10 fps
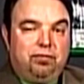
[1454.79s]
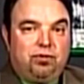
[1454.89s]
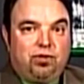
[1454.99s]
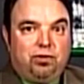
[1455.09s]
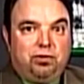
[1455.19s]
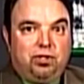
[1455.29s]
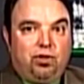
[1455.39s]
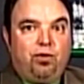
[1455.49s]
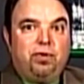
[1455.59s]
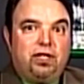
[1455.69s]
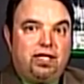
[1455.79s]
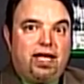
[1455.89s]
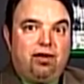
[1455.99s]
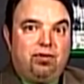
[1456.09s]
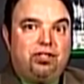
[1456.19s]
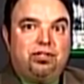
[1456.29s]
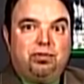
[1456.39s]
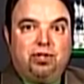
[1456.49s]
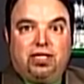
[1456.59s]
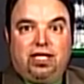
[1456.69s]
So you're hoping that eventually
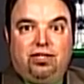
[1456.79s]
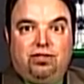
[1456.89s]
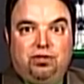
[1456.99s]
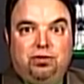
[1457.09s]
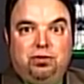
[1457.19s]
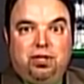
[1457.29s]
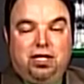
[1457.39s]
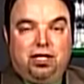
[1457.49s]
will lead to